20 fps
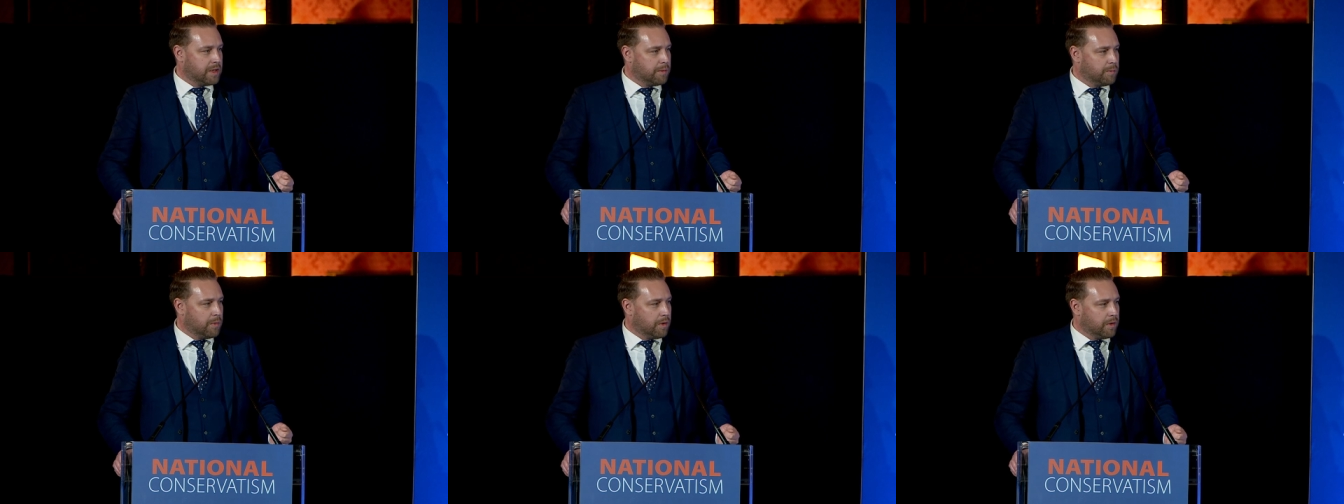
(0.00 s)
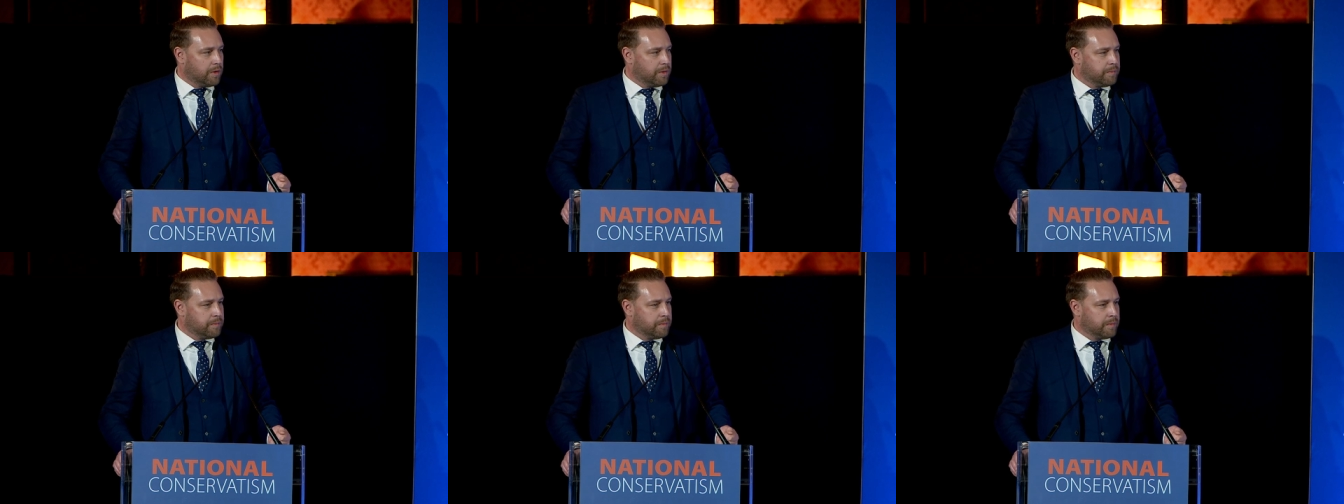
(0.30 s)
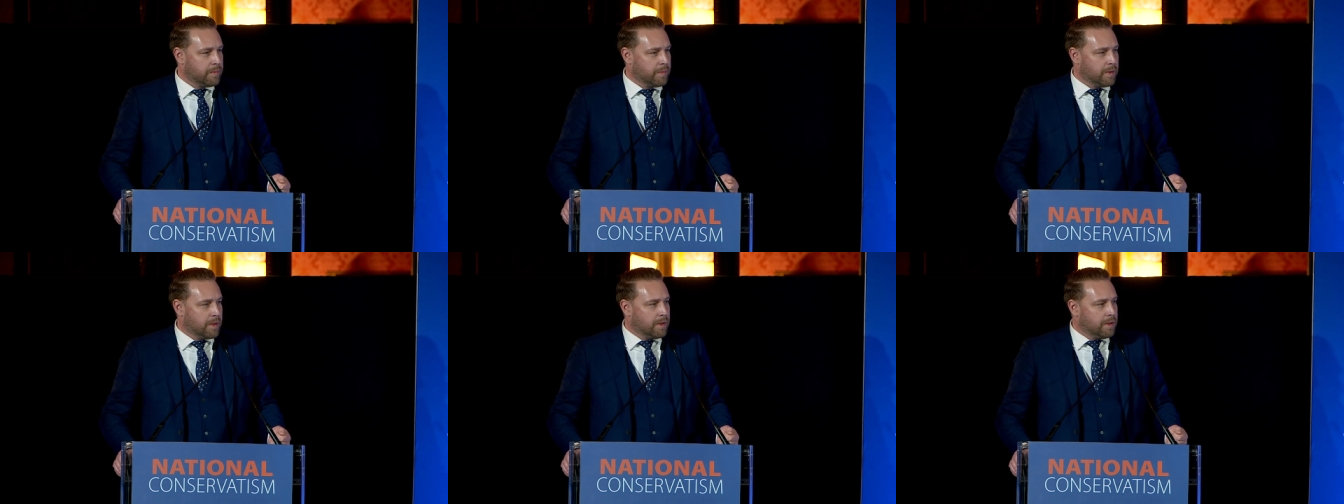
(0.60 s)
anymore.
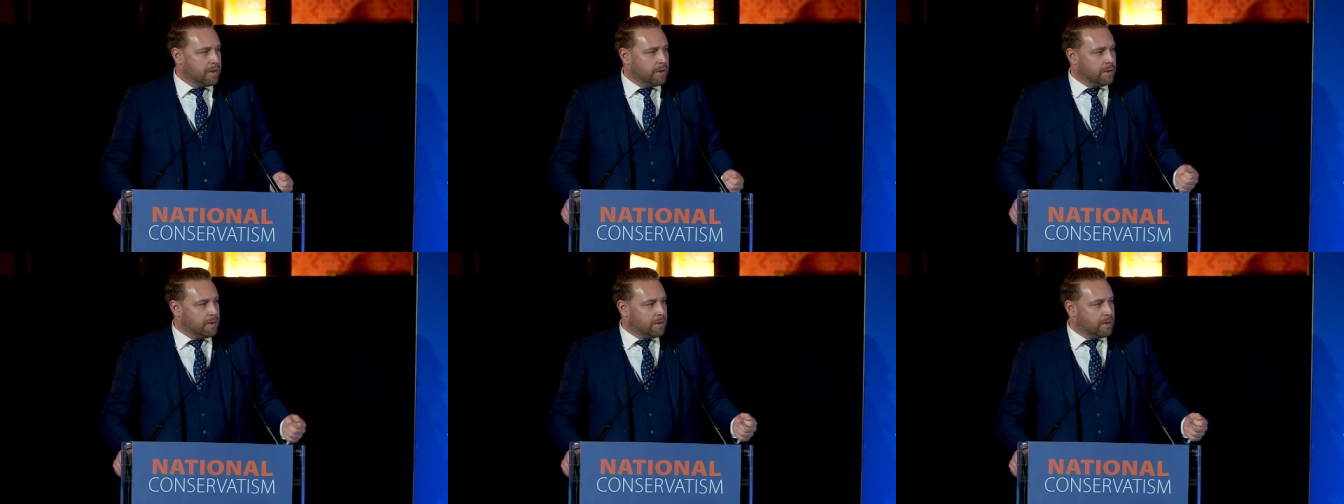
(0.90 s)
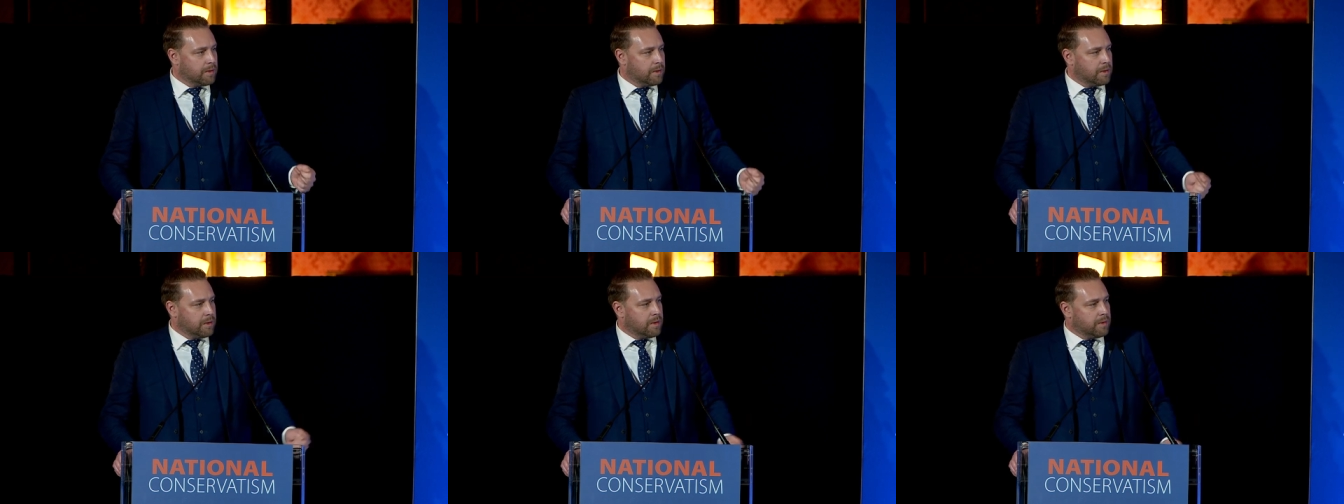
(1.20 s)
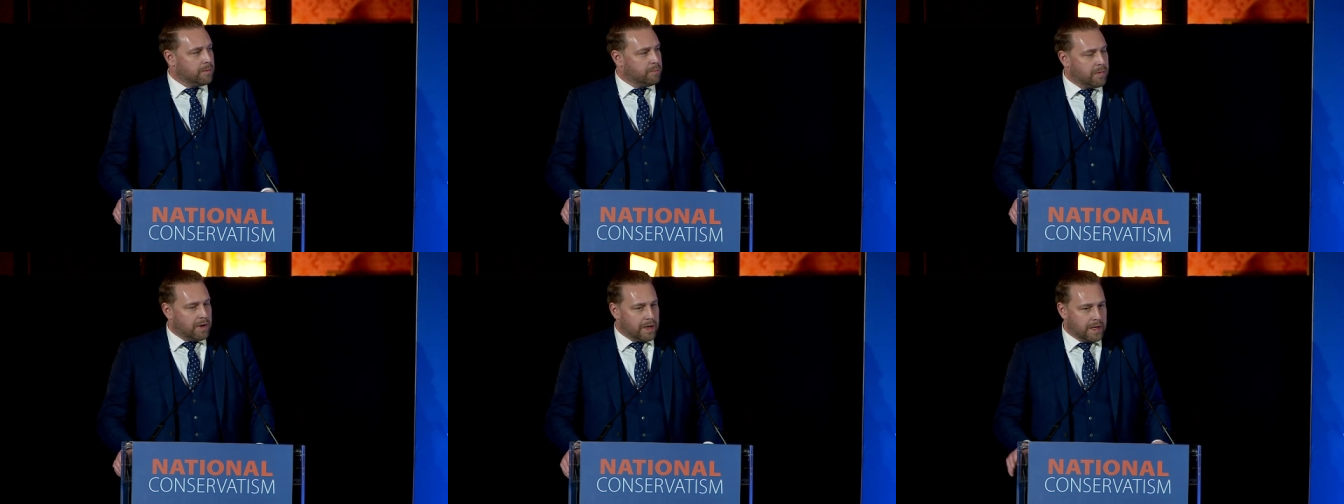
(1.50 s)

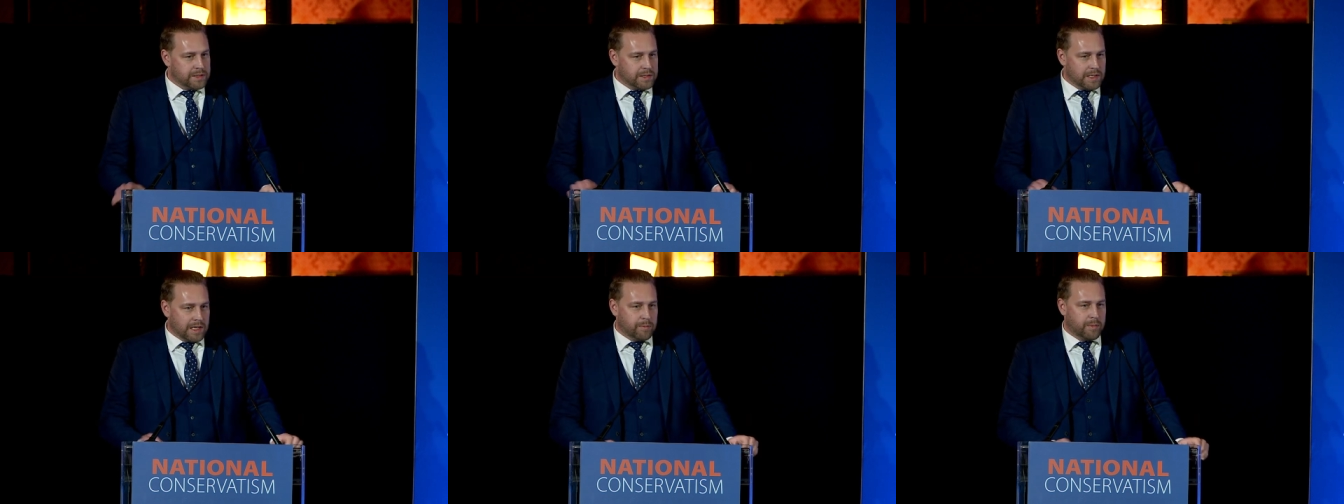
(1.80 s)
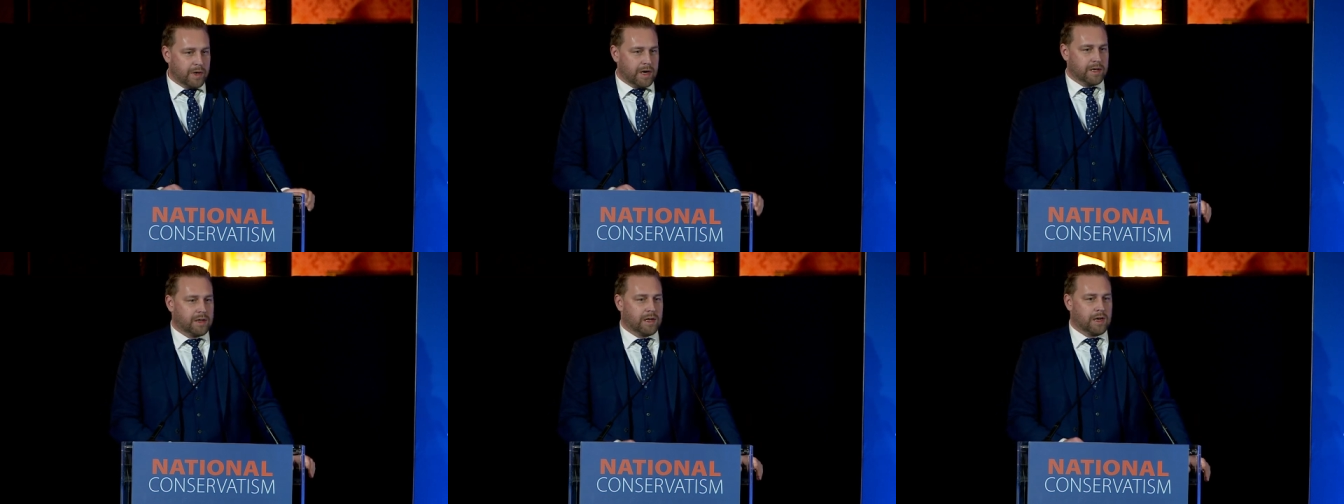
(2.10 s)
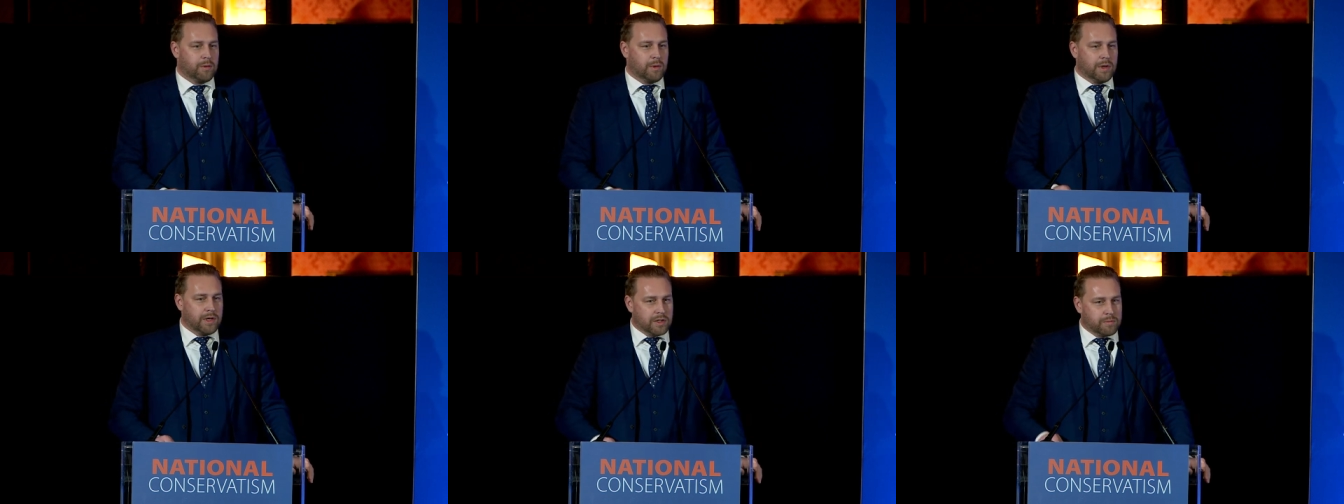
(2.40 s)
Angela
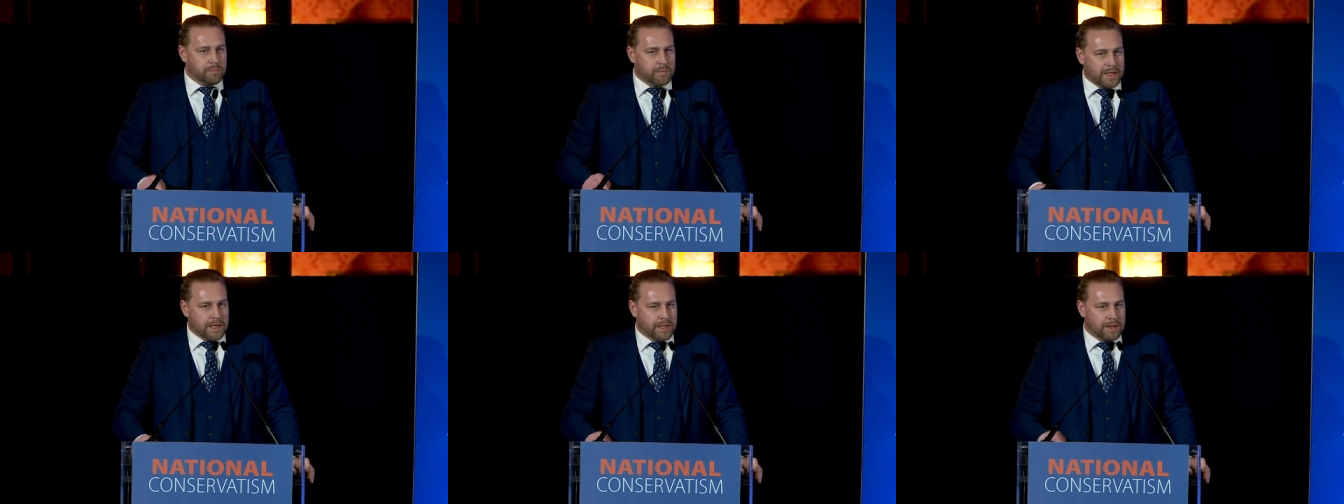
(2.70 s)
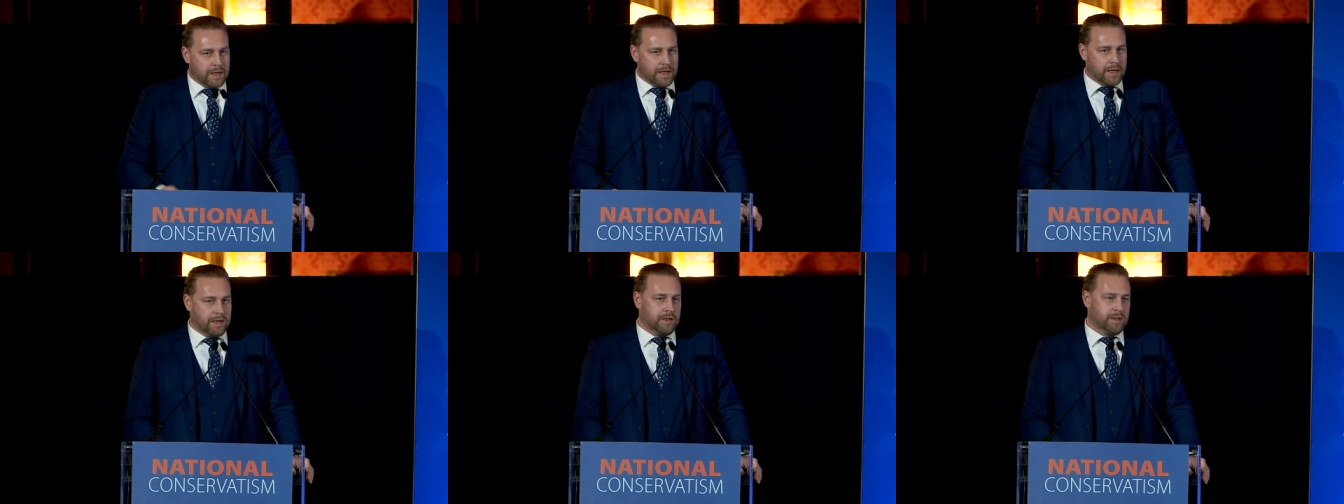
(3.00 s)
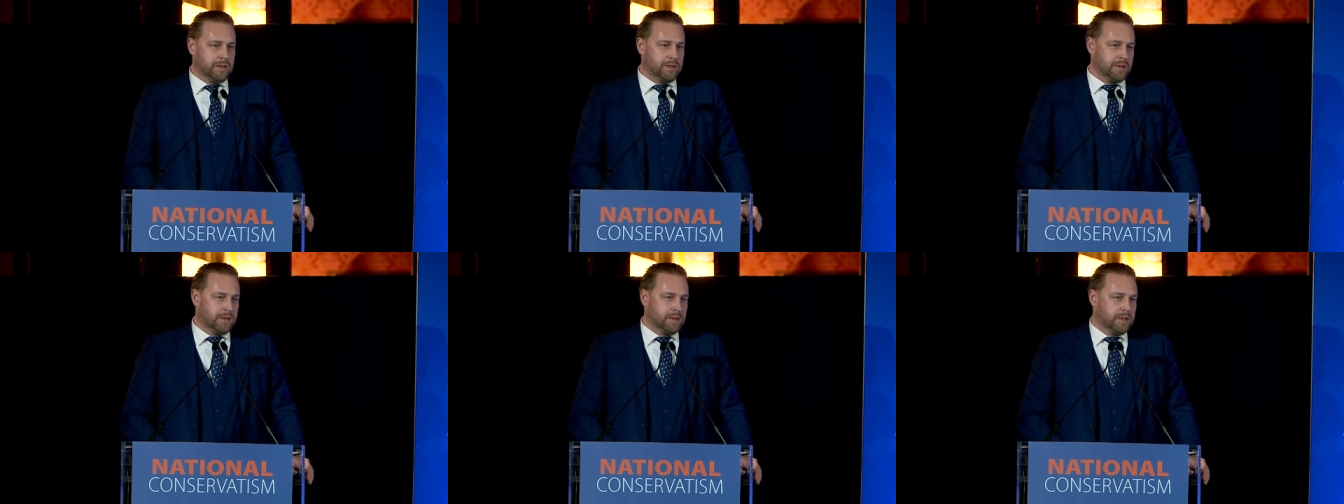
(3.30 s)
Merkel will not be there